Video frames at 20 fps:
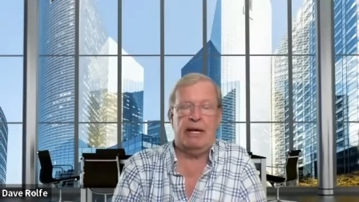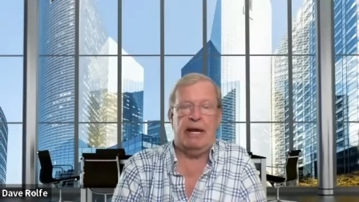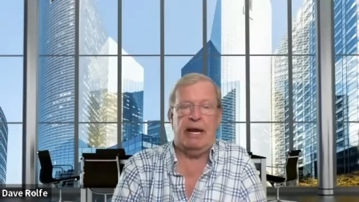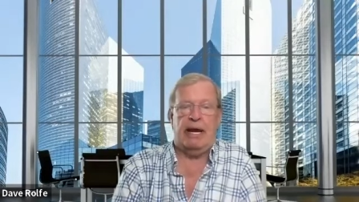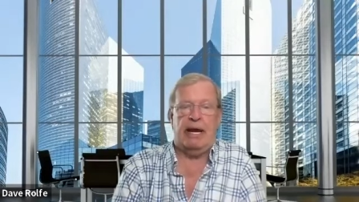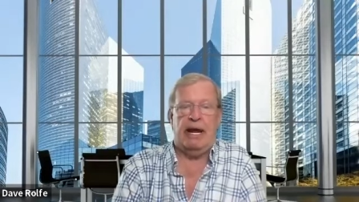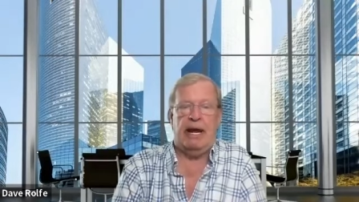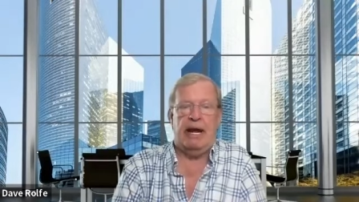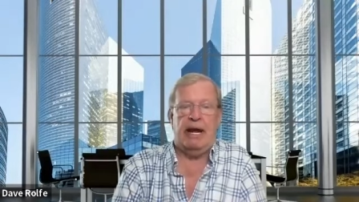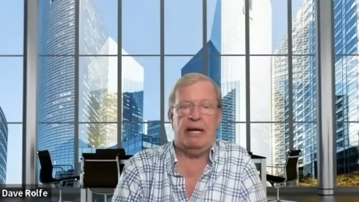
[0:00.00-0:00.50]

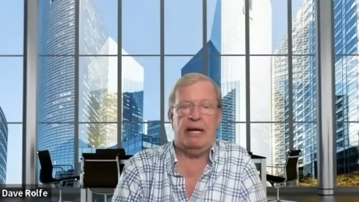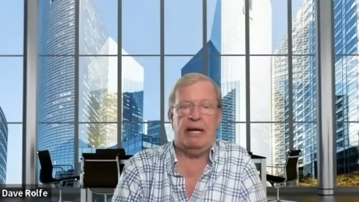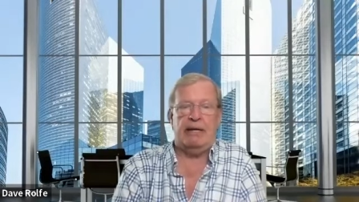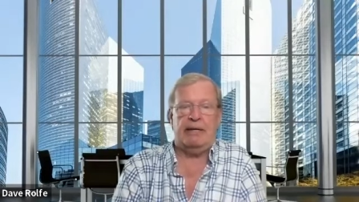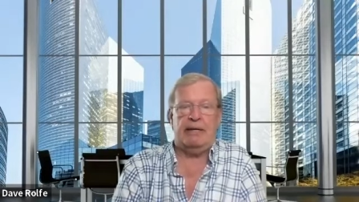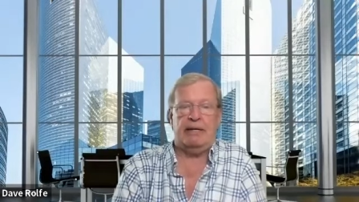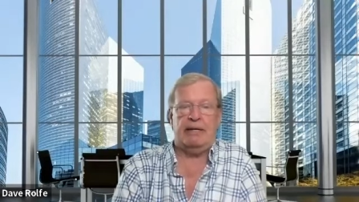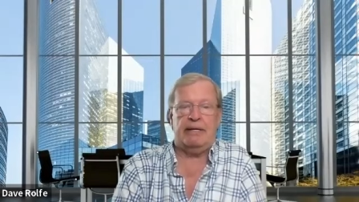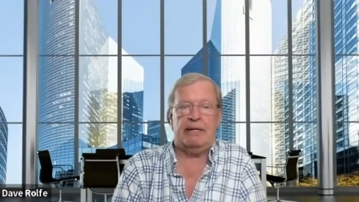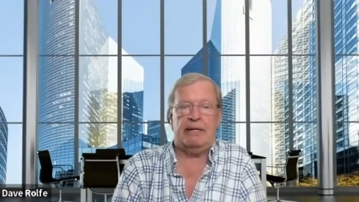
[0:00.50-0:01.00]

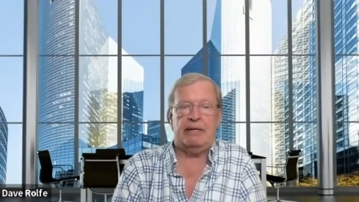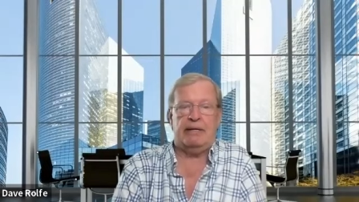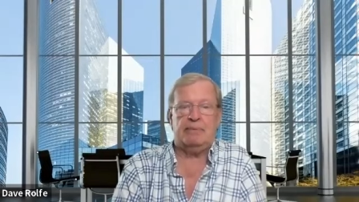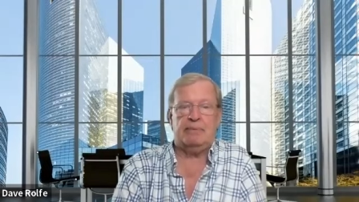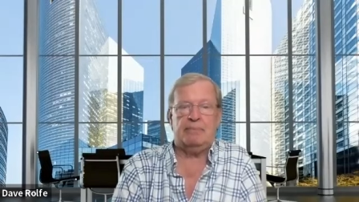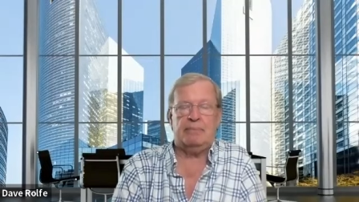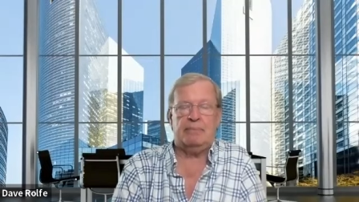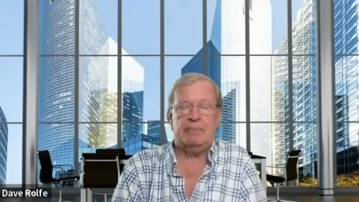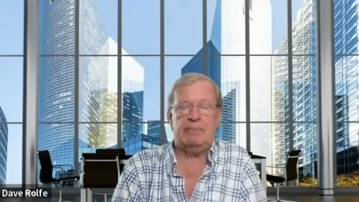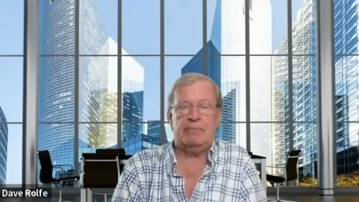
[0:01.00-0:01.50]
And uh,
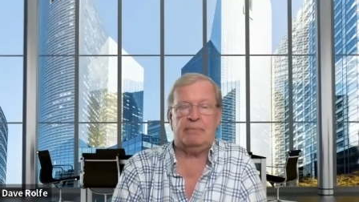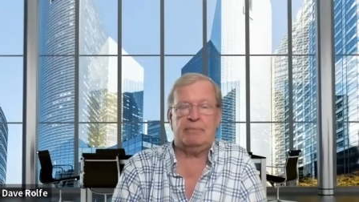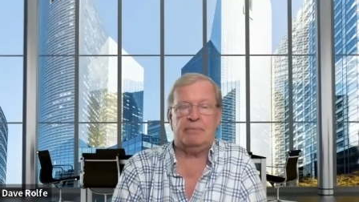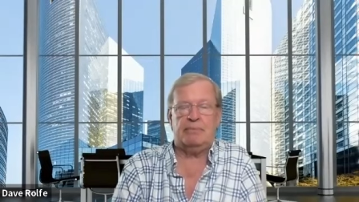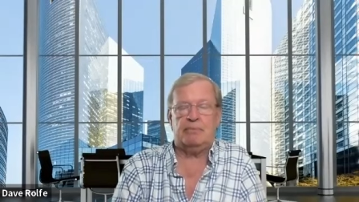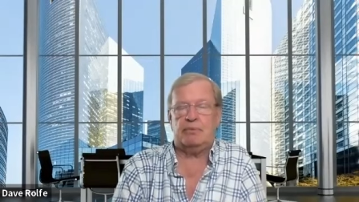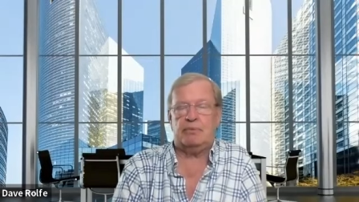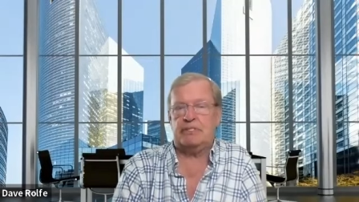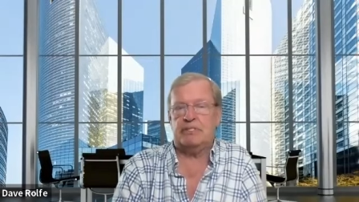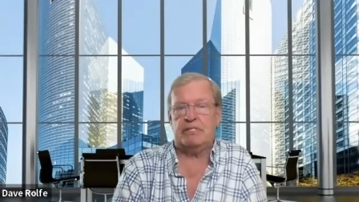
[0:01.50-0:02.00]

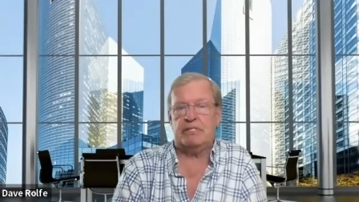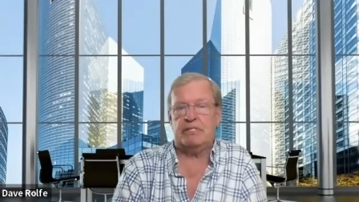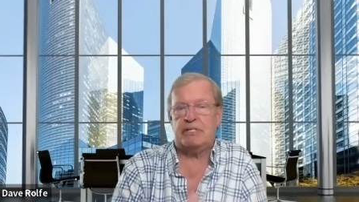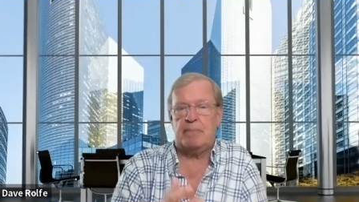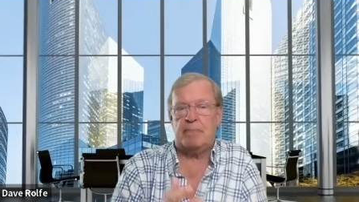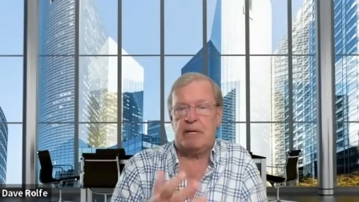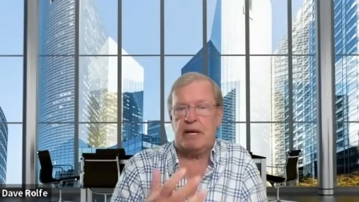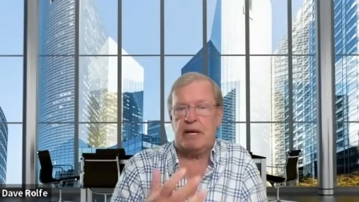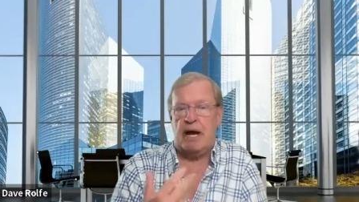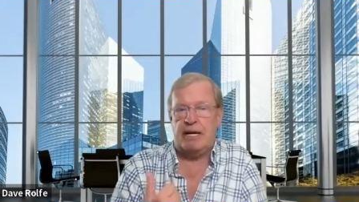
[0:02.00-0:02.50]
wasn't
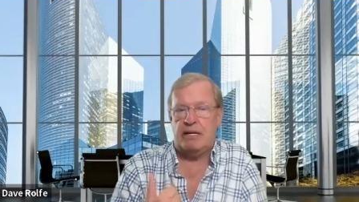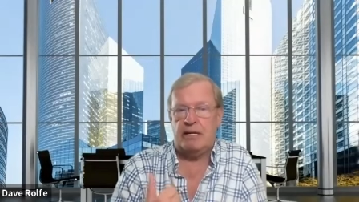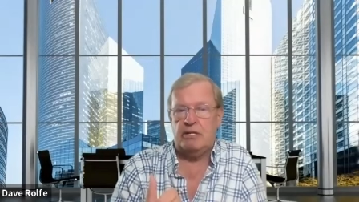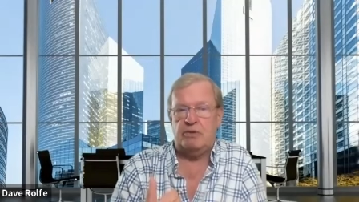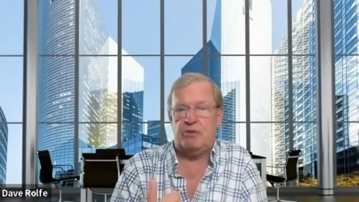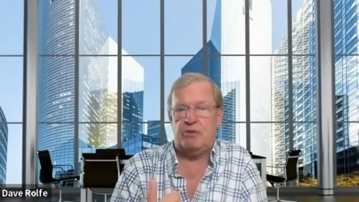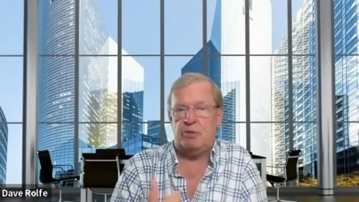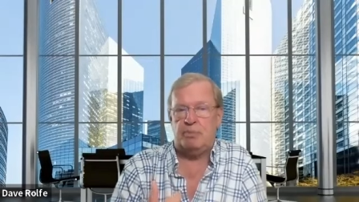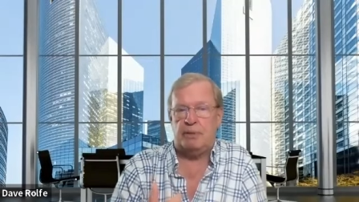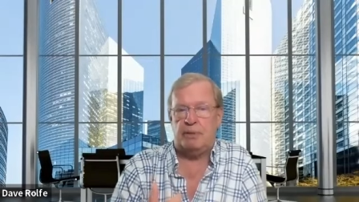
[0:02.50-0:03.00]
something I
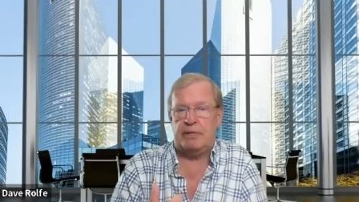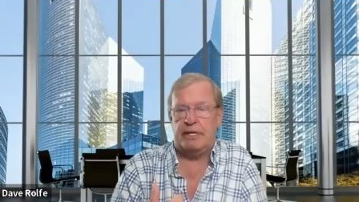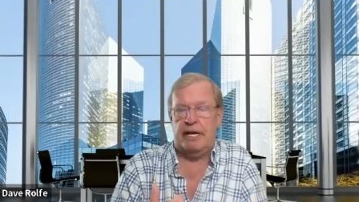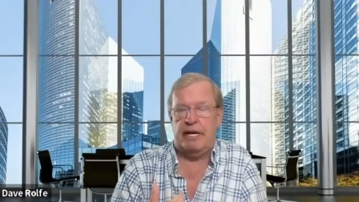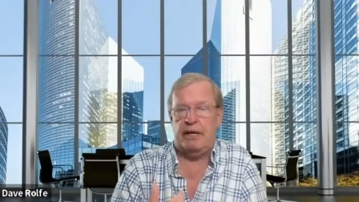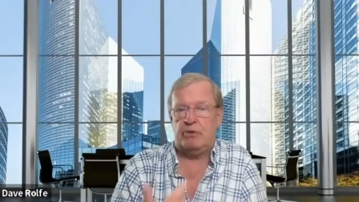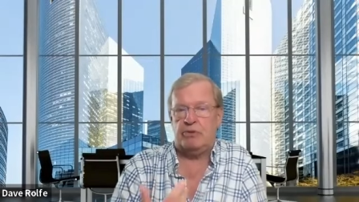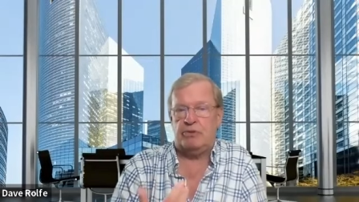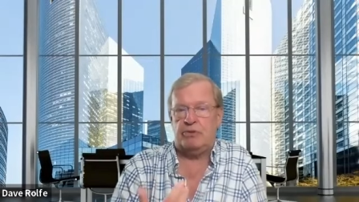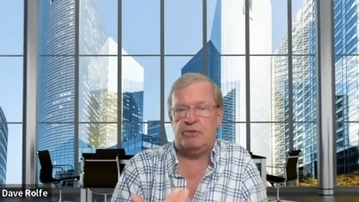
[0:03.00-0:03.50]
could
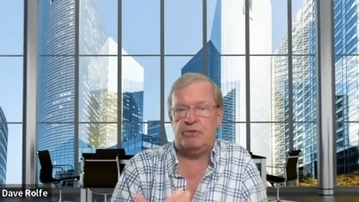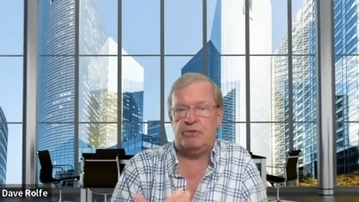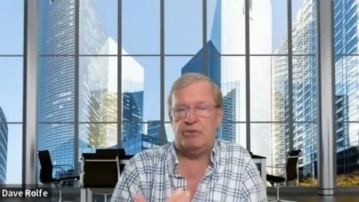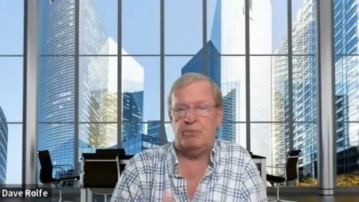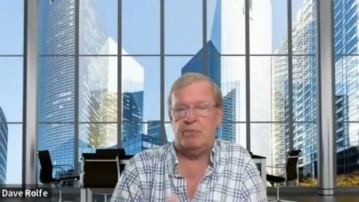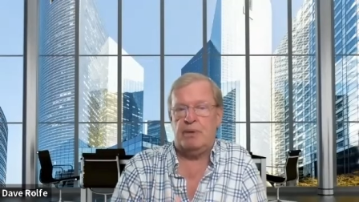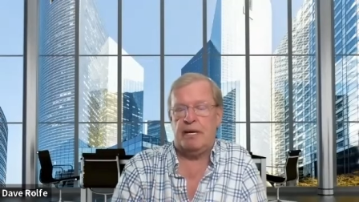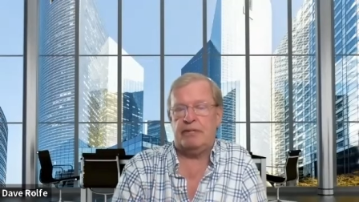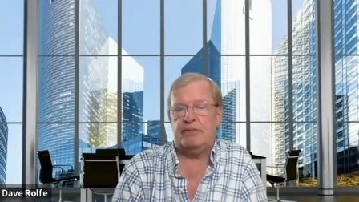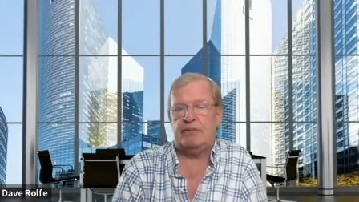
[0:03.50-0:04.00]
duplicate or
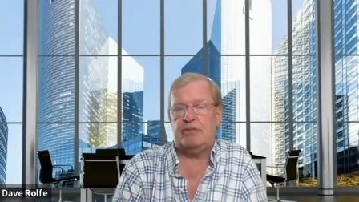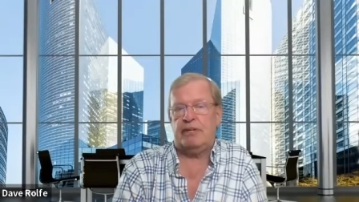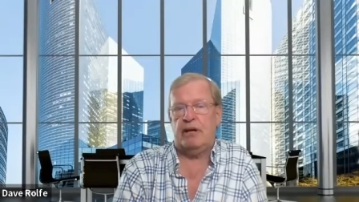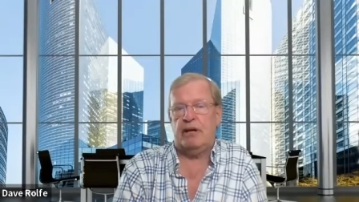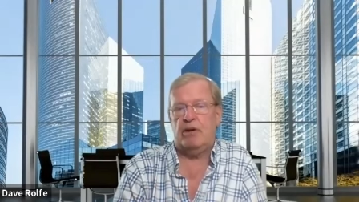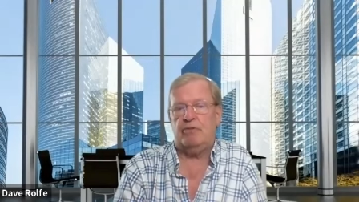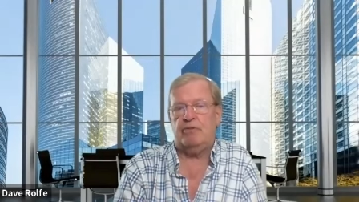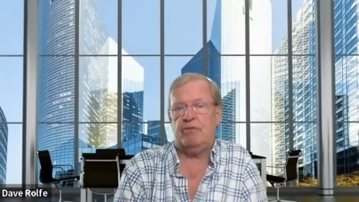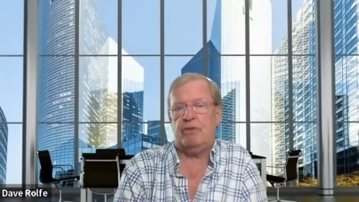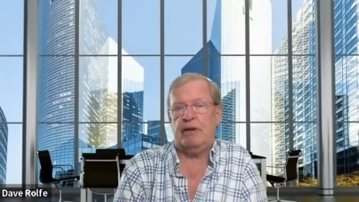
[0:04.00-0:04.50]
do
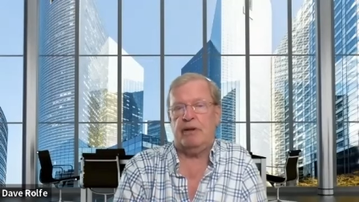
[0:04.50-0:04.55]
myself.